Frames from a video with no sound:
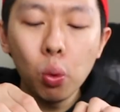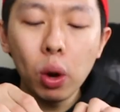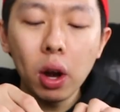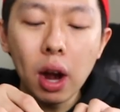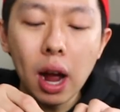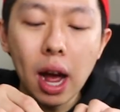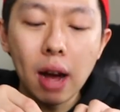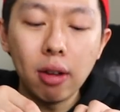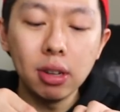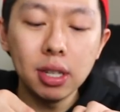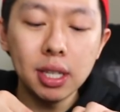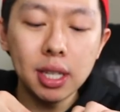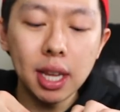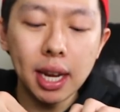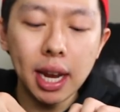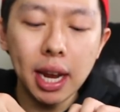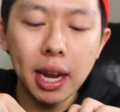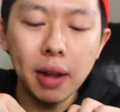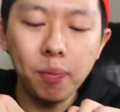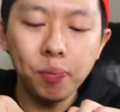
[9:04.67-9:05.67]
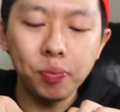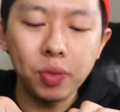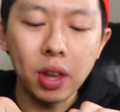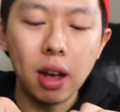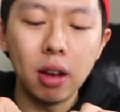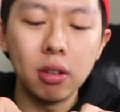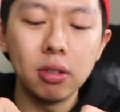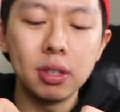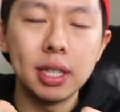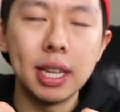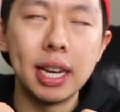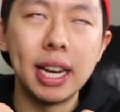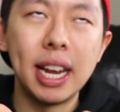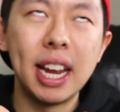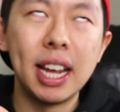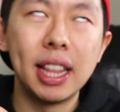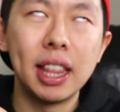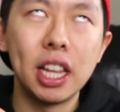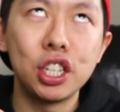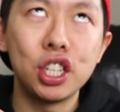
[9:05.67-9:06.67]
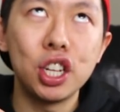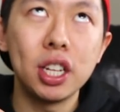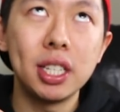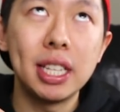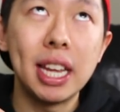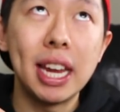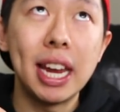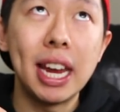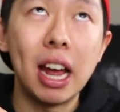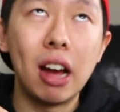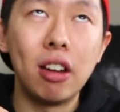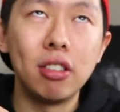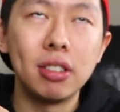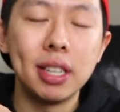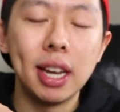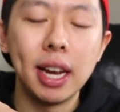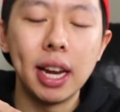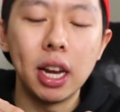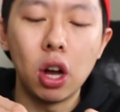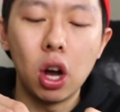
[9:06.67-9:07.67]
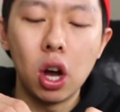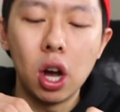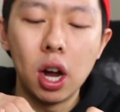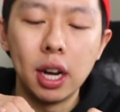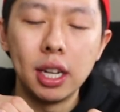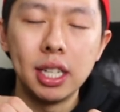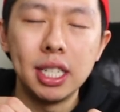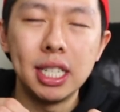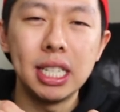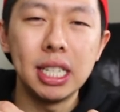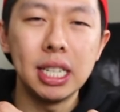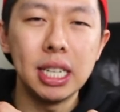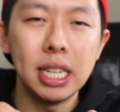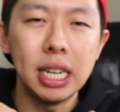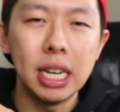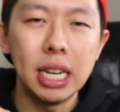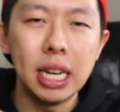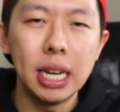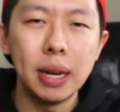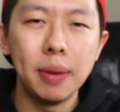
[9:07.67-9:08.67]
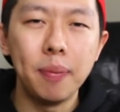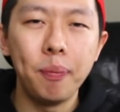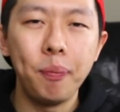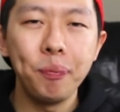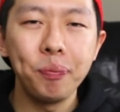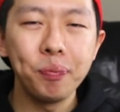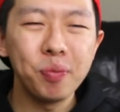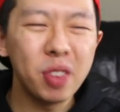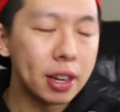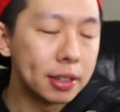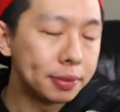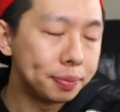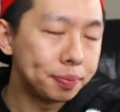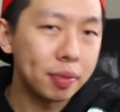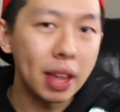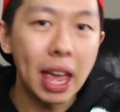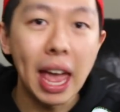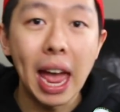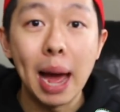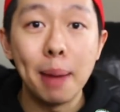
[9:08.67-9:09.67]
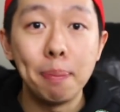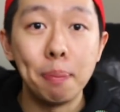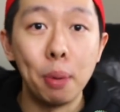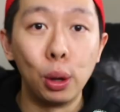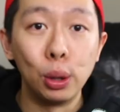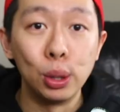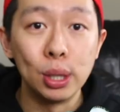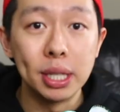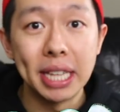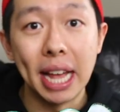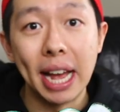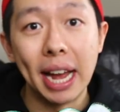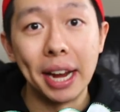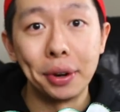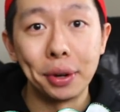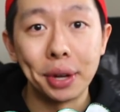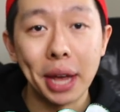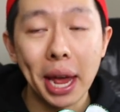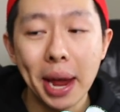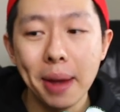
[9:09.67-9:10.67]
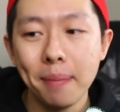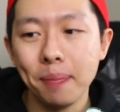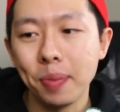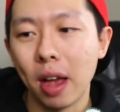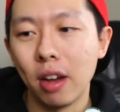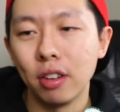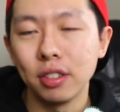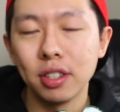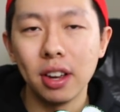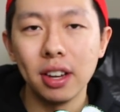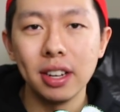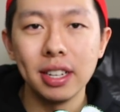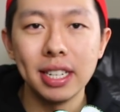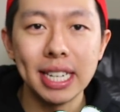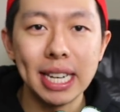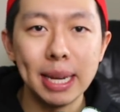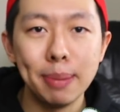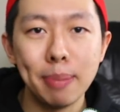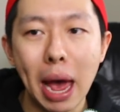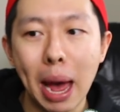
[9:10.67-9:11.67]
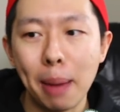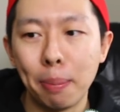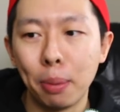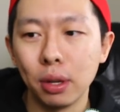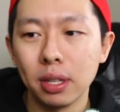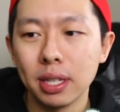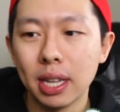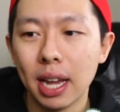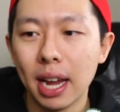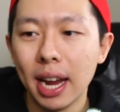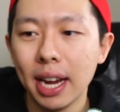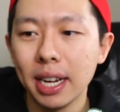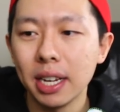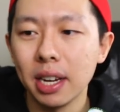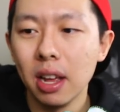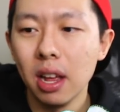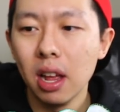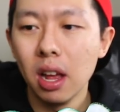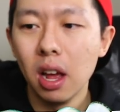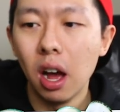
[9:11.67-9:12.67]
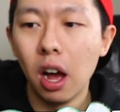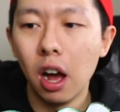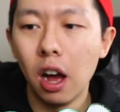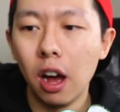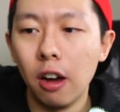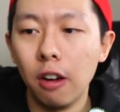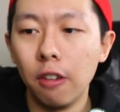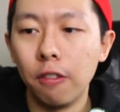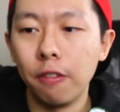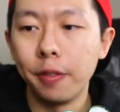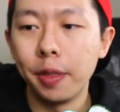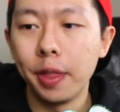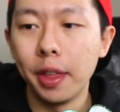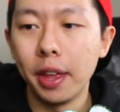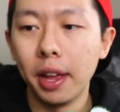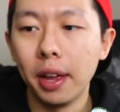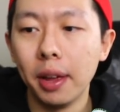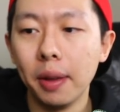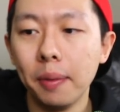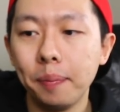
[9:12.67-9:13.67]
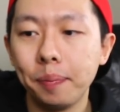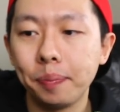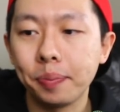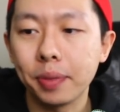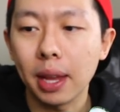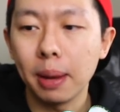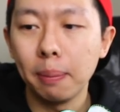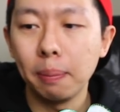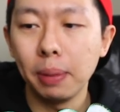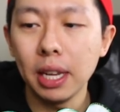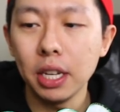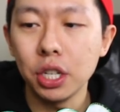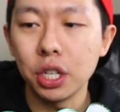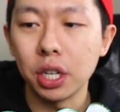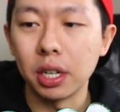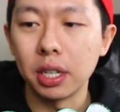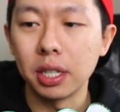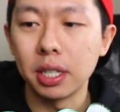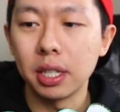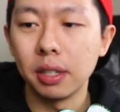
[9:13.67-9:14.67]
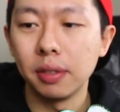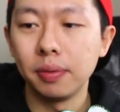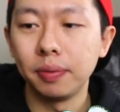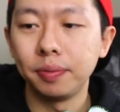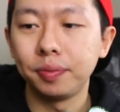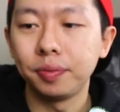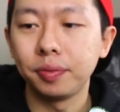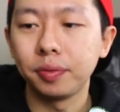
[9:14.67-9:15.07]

Where I was sitting, let's just say I was sitting on team Apple side, okay? I was on team Apple side of the bleachers.